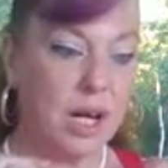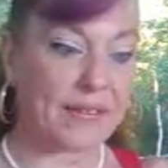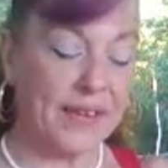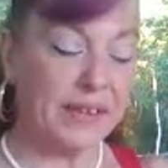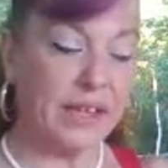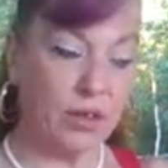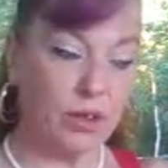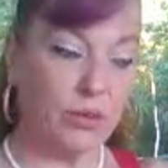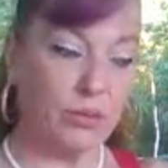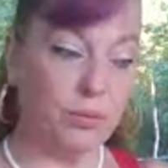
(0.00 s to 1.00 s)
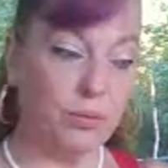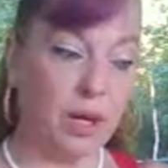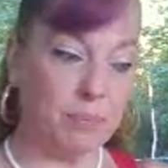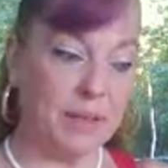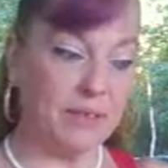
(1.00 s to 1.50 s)
I think that you
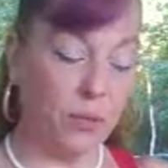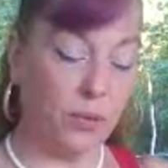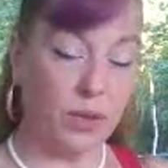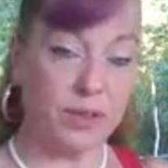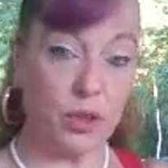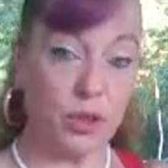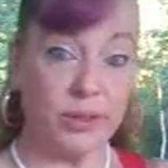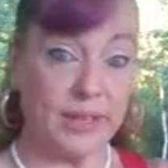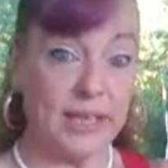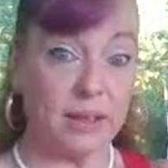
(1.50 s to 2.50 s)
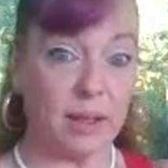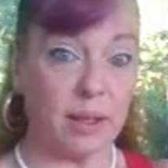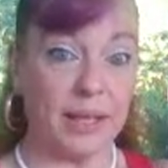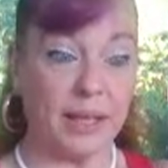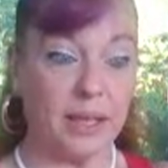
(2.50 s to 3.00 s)
are being forced to see
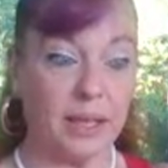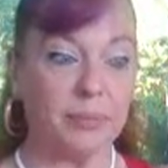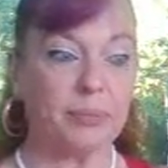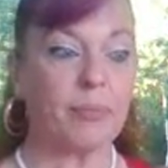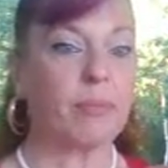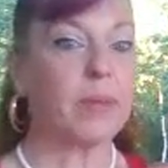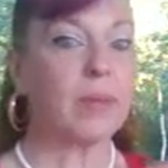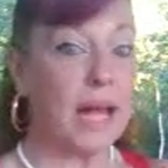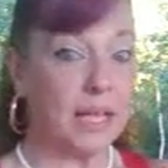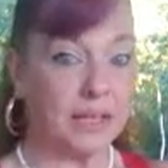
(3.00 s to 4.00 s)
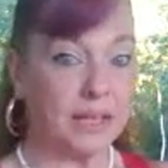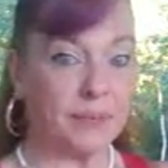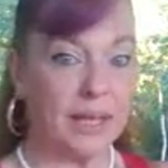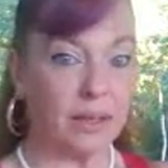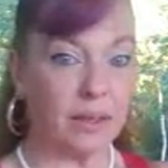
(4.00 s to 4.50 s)
something at a
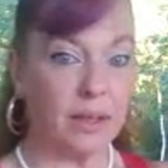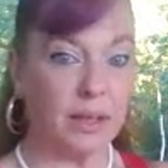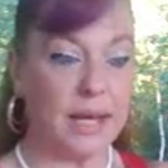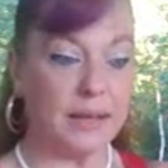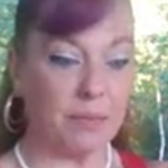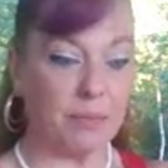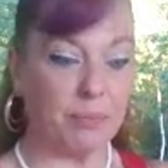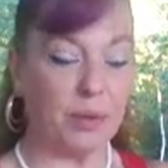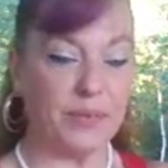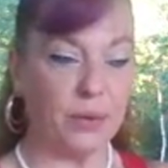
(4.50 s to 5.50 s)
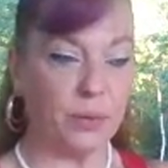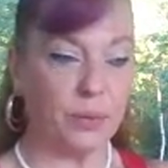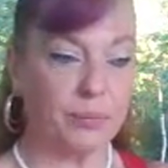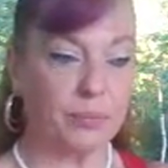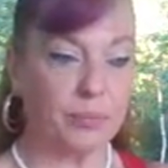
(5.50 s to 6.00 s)
different angle, at a different point of view.
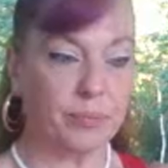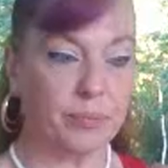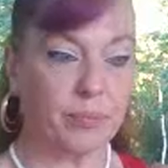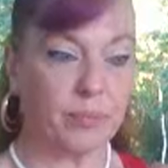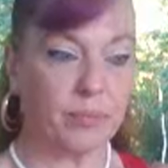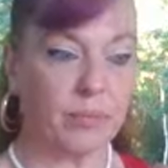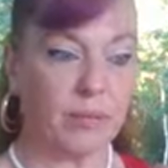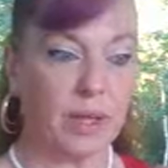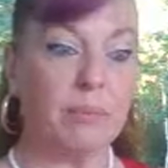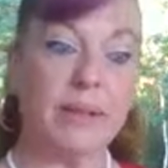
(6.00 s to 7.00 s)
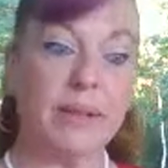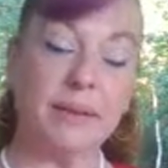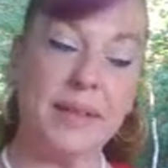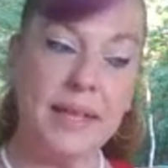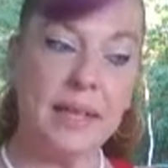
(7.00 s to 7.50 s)

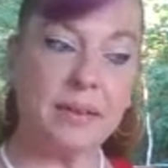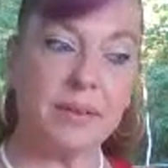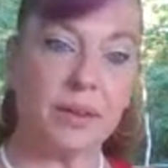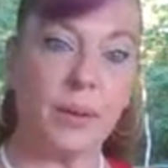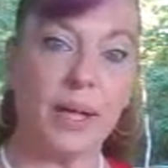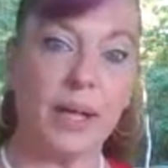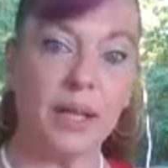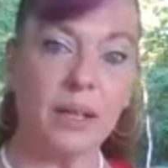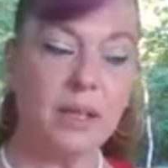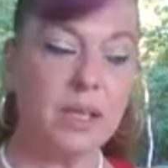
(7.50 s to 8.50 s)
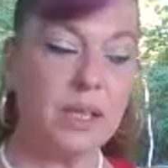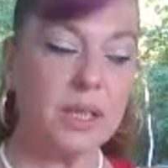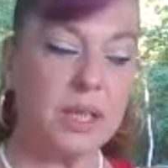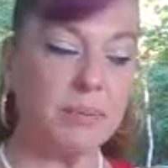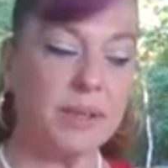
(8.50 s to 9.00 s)
Because seeing it this way,
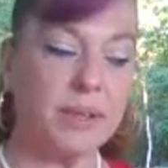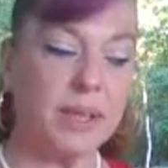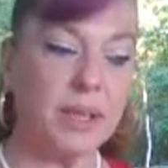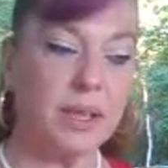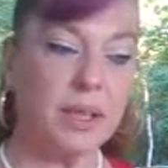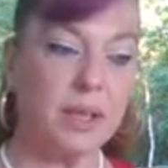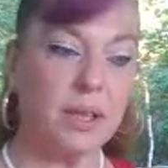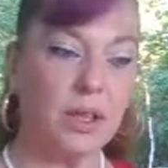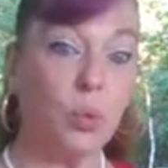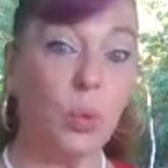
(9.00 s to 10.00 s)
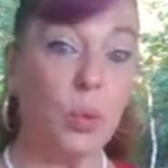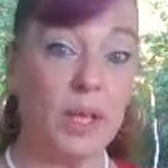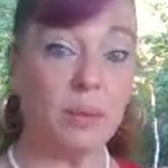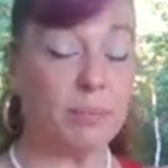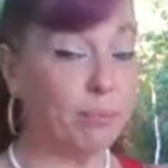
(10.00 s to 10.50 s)
Gems, you
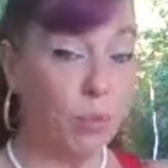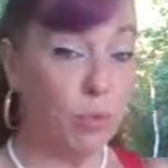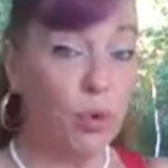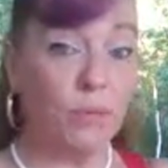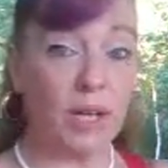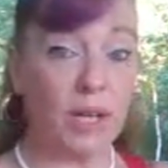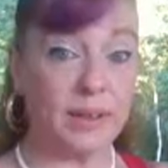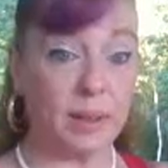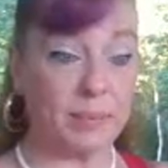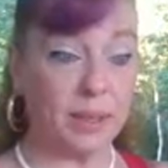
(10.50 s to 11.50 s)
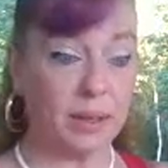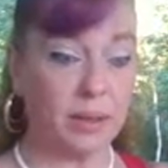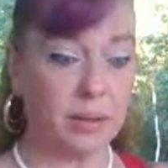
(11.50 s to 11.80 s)
will move on something.